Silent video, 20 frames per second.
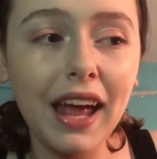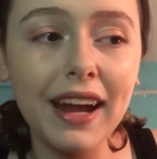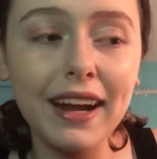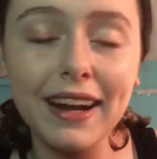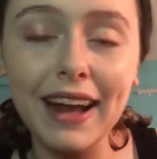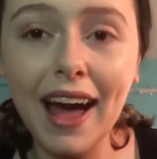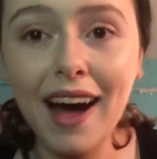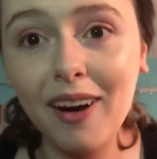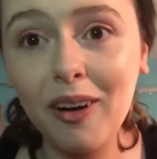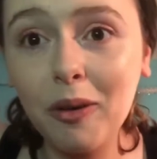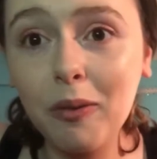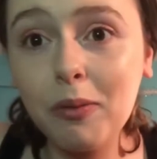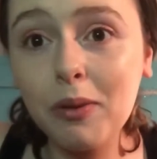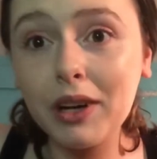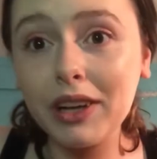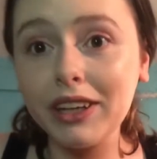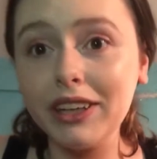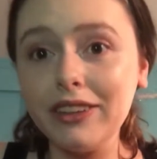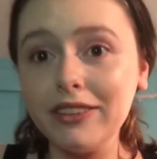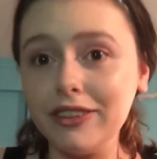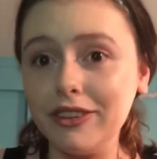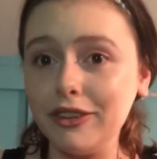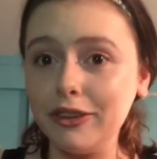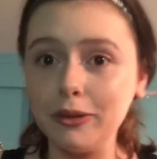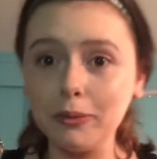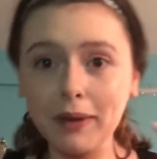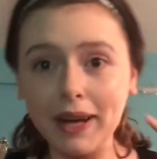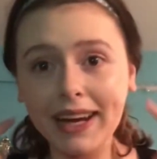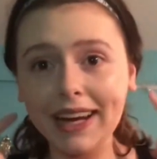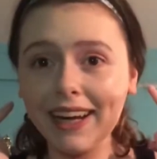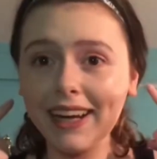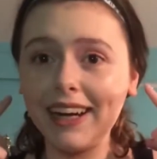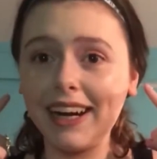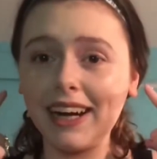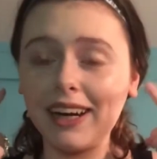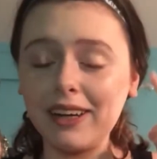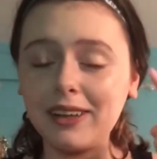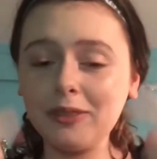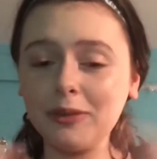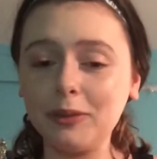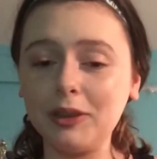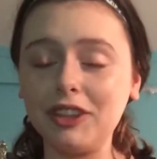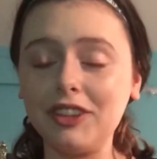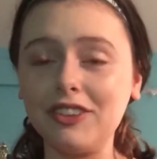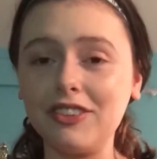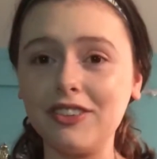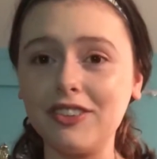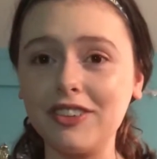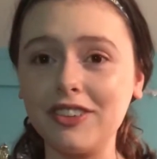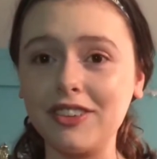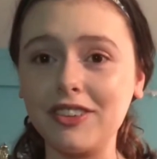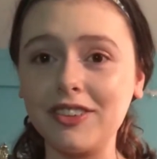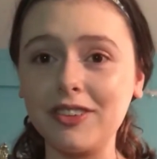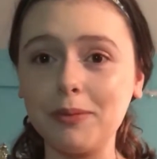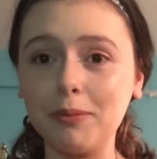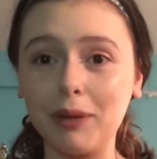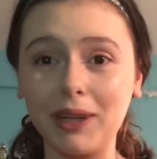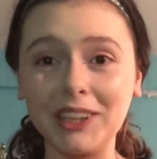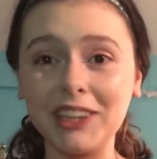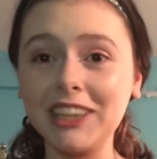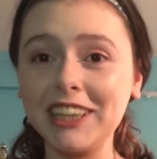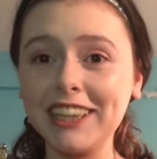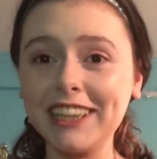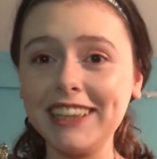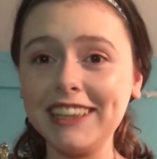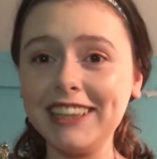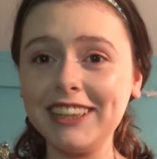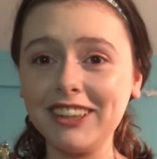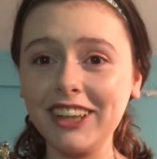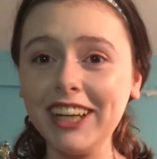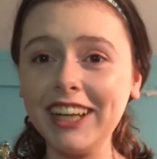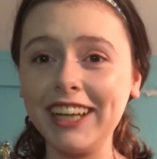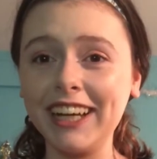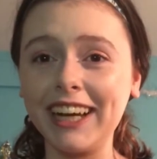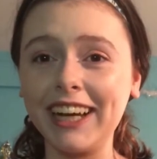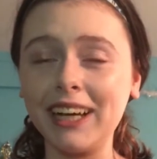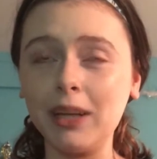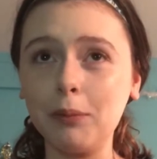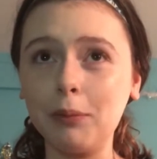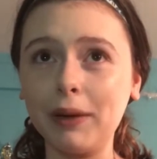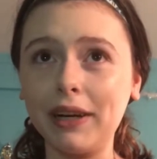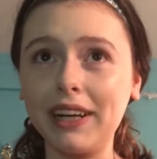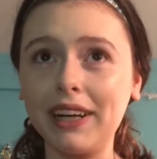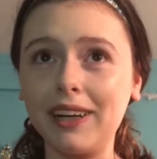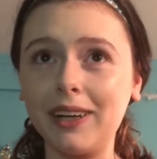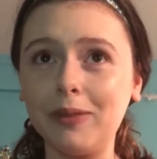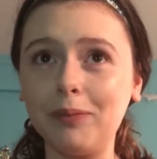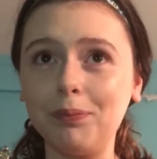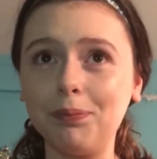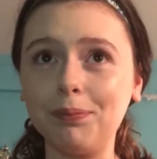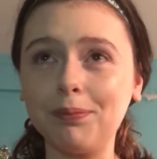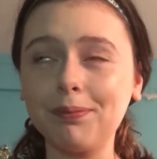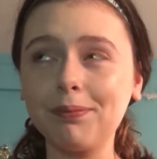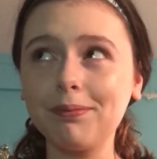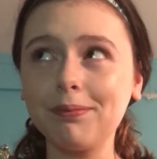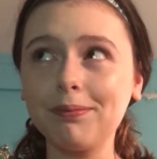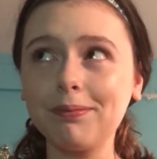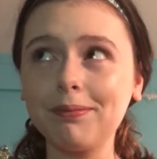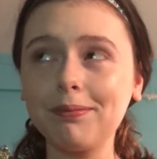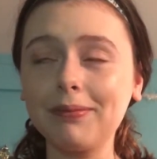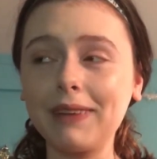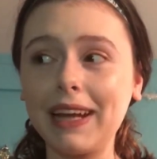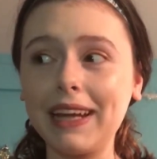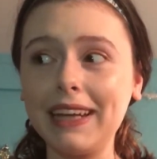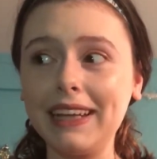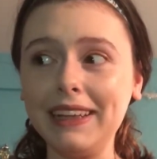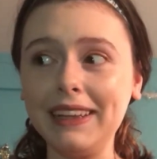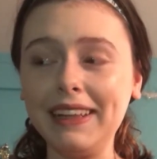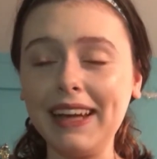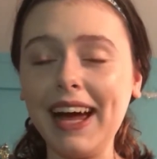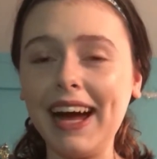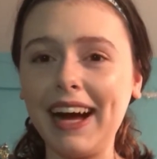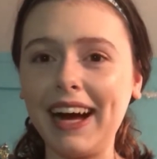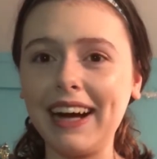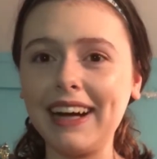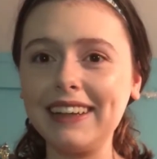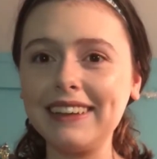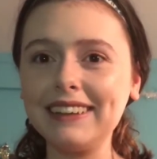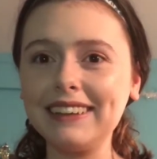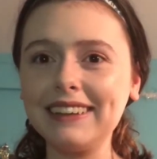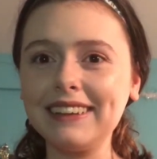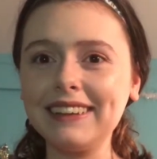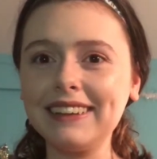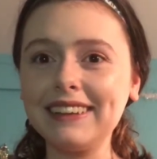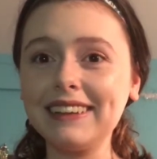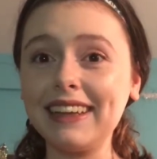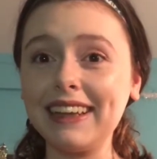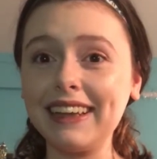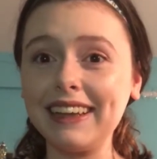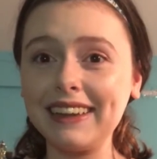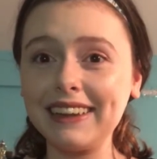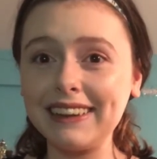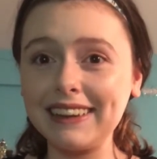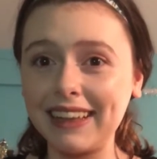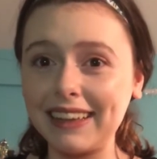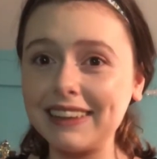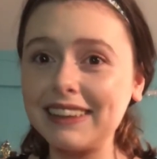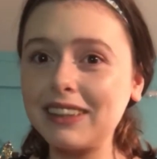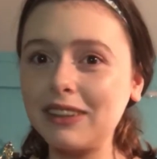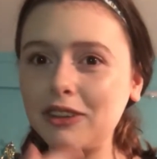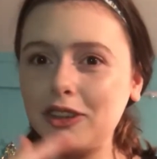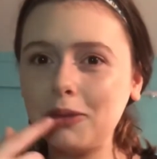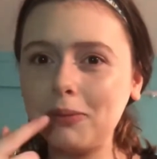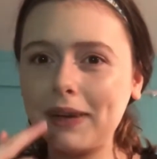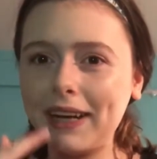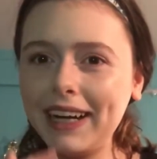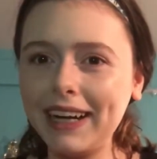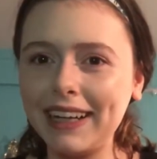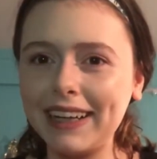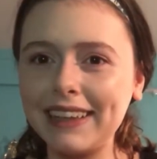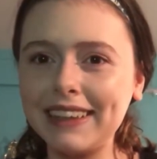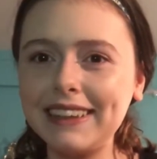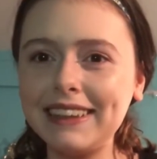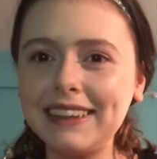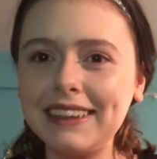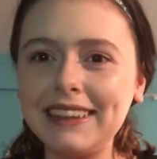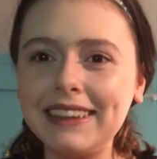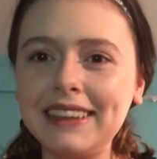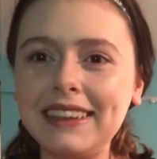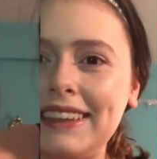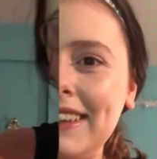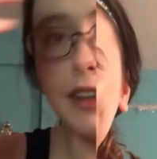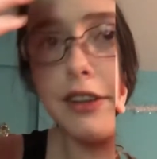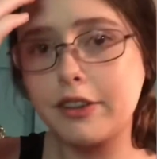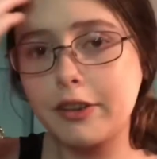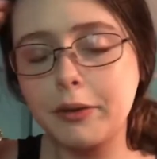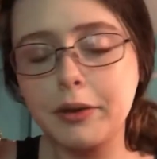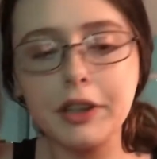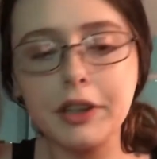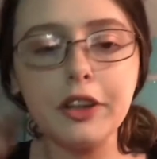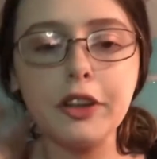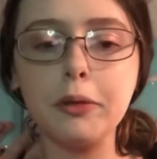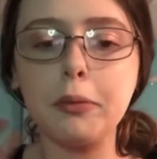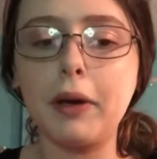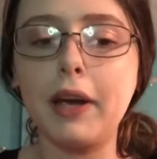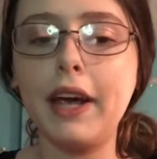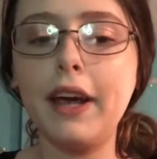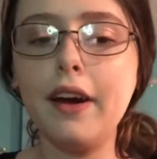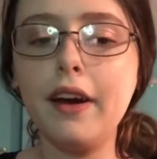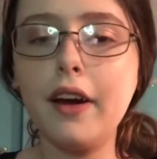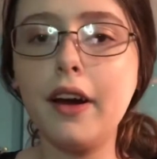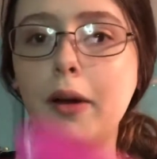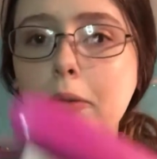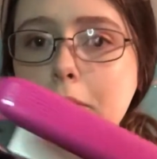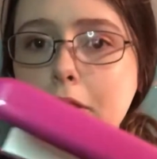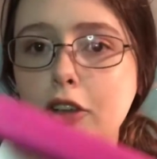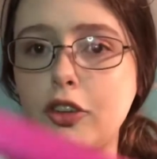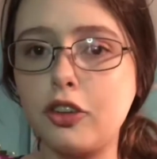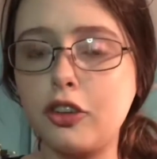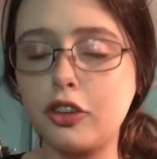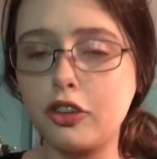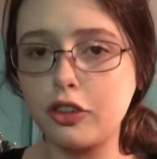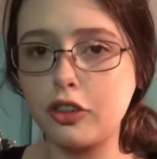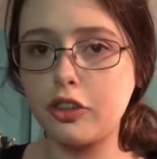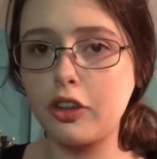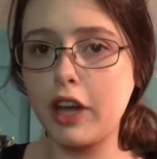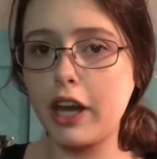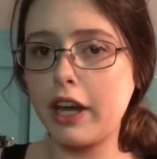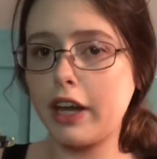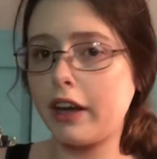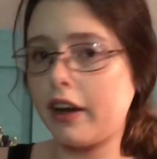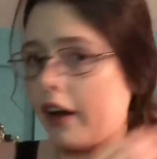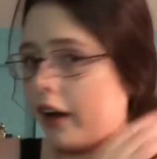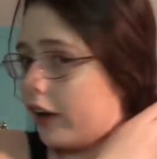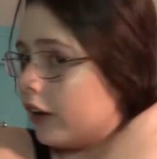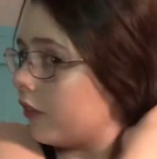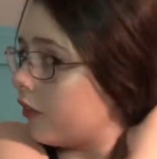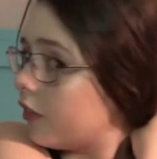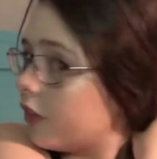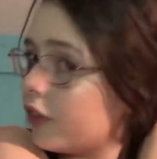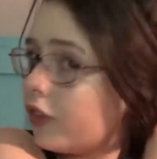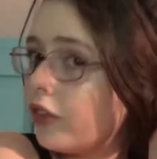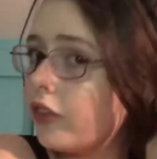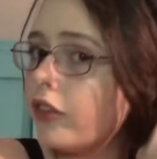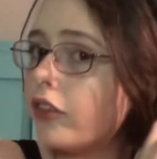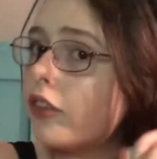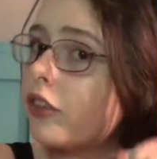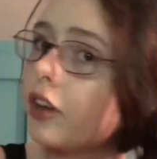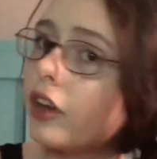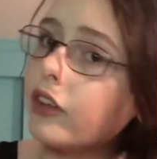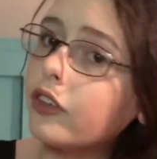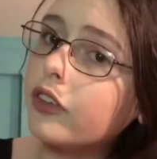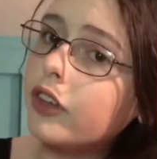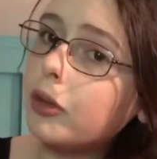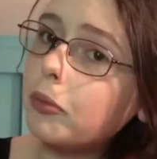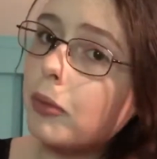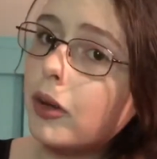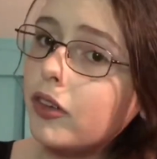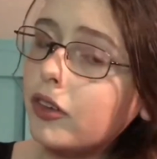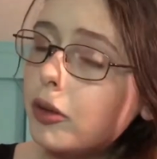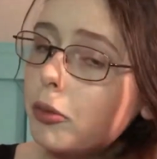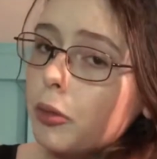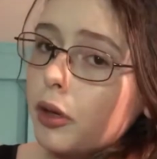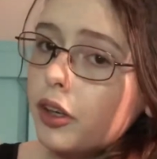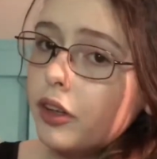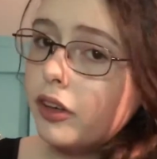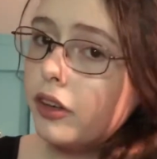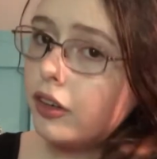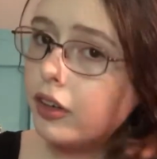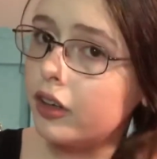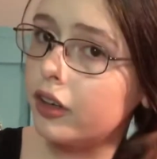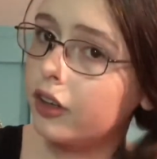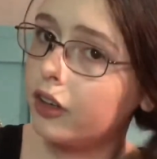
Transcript: Now we're gonna do my hair, which is just brushing it and straightening it, but yeah, let's go do my hair. Alright, so we're gonna do my hair. I'm gonna take it out of this disgusting messy bun